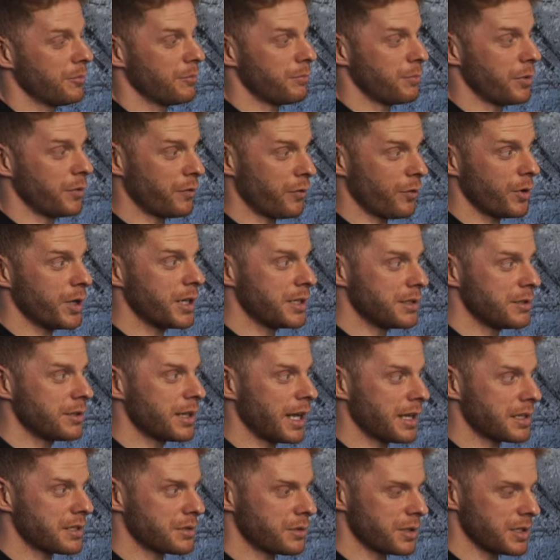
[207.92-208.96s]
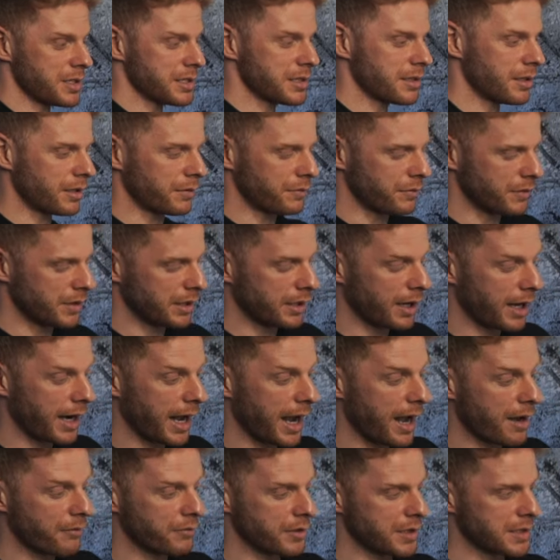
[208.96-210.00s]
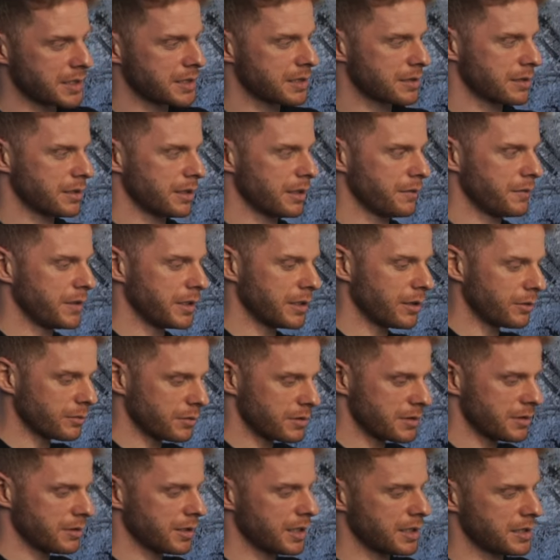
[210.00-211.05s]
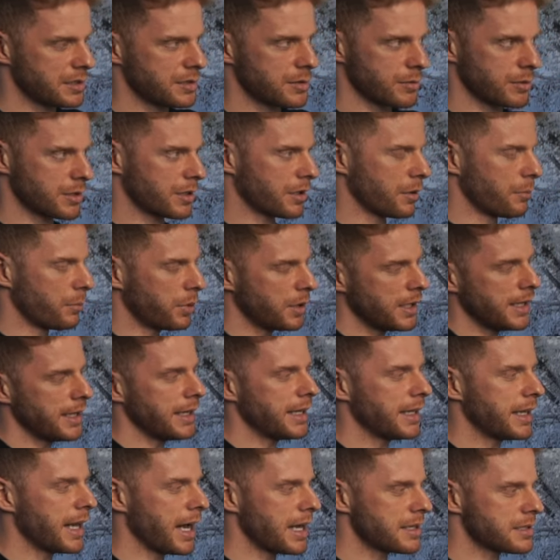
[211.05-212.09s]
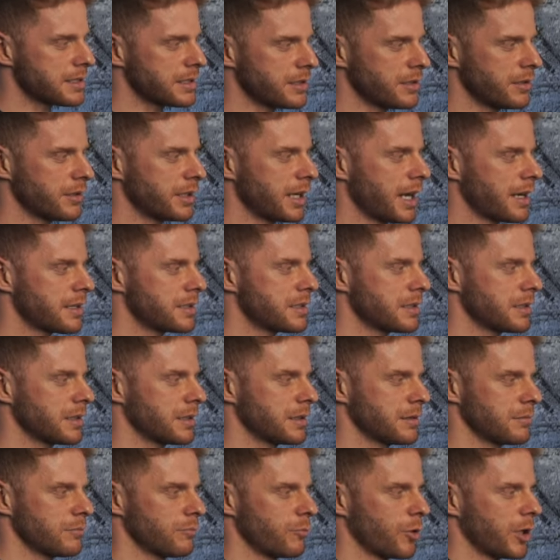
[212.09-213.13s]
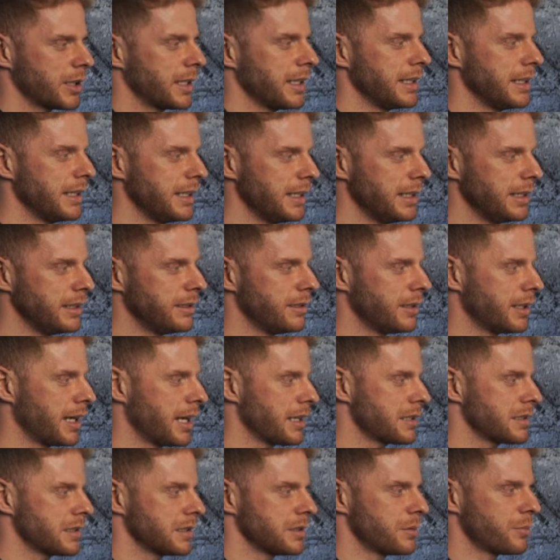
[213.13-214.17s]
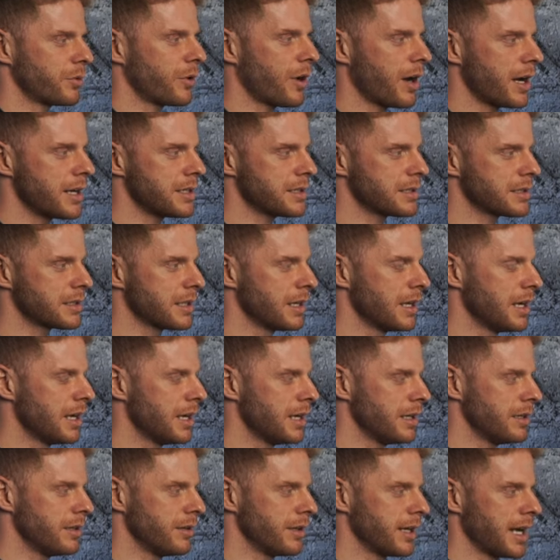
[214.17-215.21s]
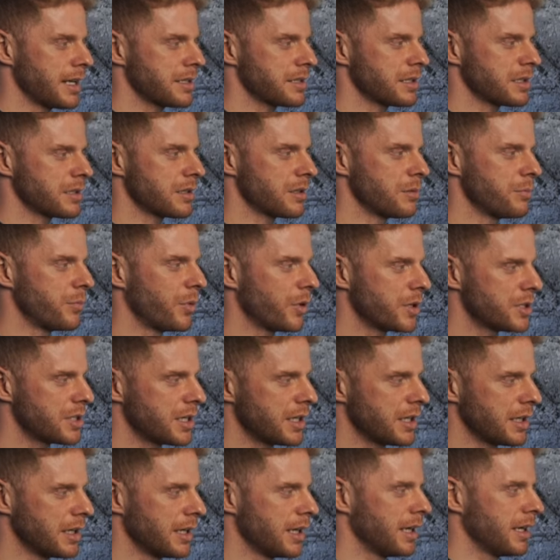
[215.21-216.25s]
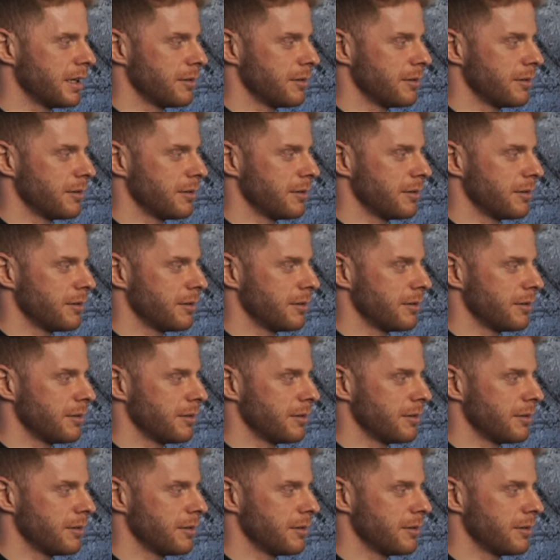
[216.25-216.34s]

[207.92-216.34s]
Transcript: Before you do that sort of stuff, you got to have this. If you don't do this, you're completely guessing. You're guessing what they need. You're guessing the price. You're guessing their budget.